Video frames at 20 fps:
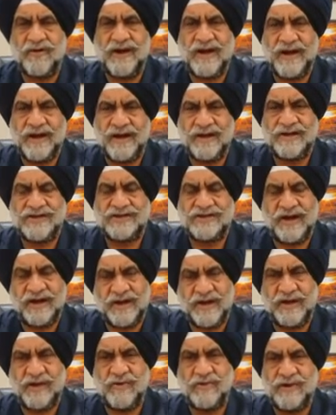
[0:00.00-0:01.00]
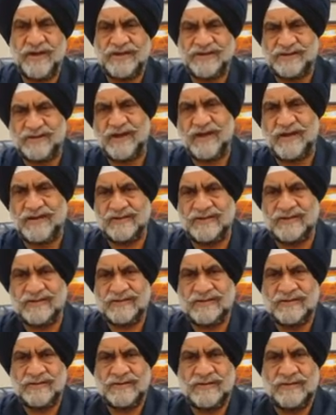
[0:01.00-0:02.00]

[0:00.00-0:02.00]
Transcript: your interest, attitude and skills.